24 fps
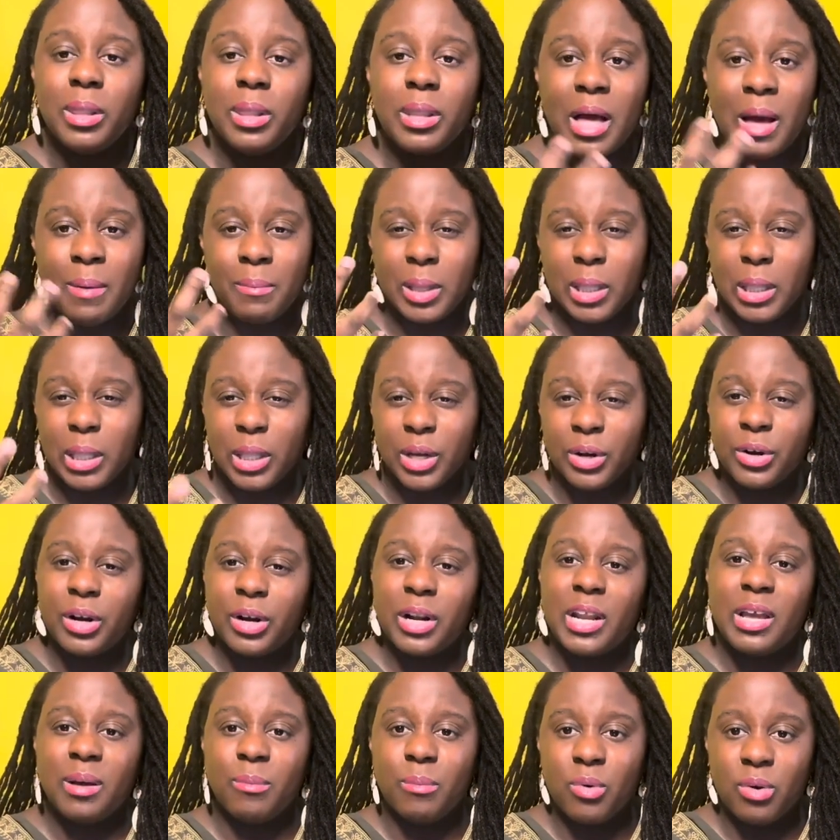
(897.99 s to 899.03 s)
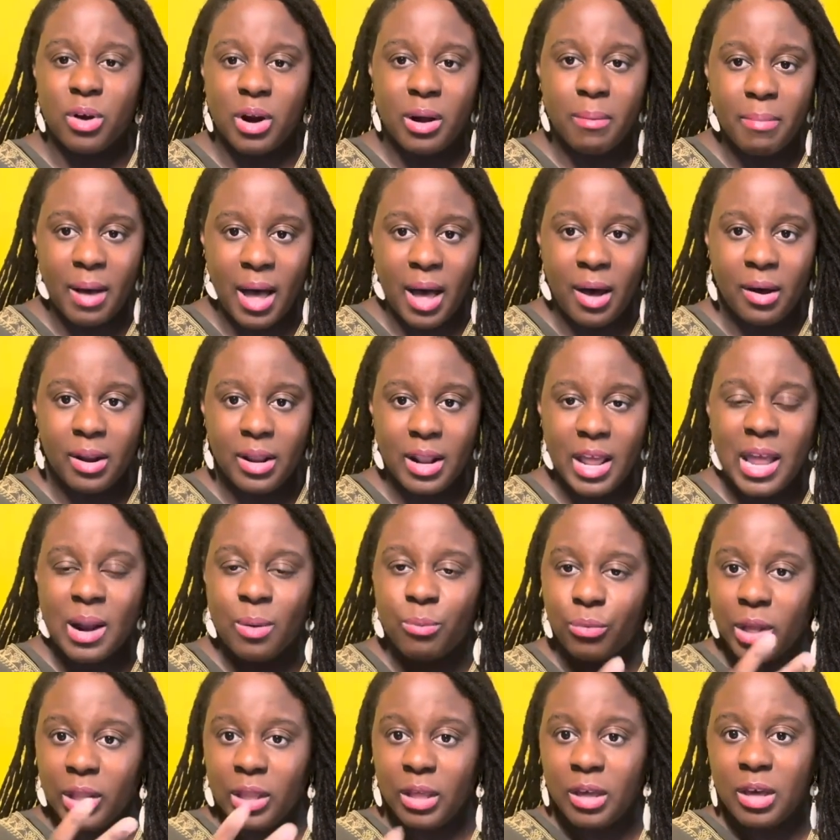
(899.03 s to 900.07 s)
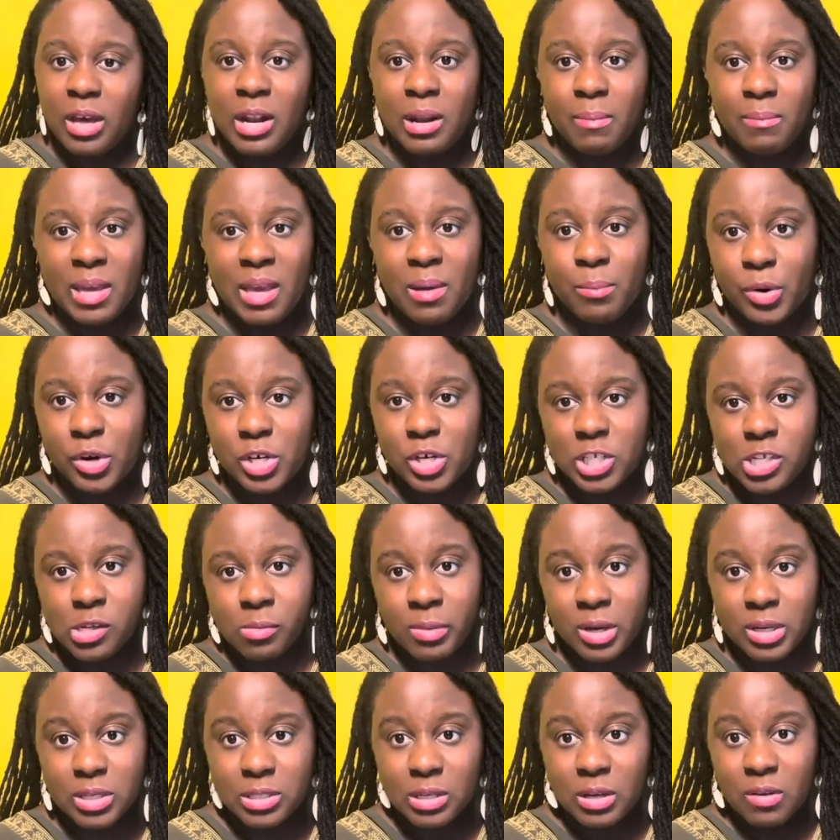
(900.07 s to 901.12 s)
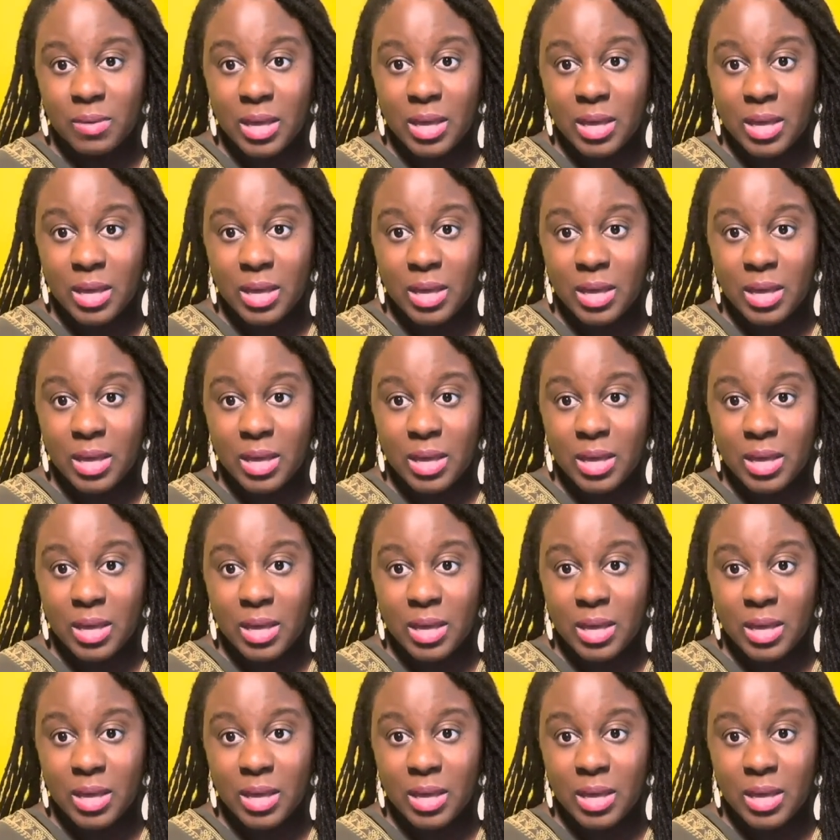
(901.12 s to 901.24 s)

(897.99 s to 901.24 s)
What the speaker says: I'm learning more about it, and I'm really going to be immersing myself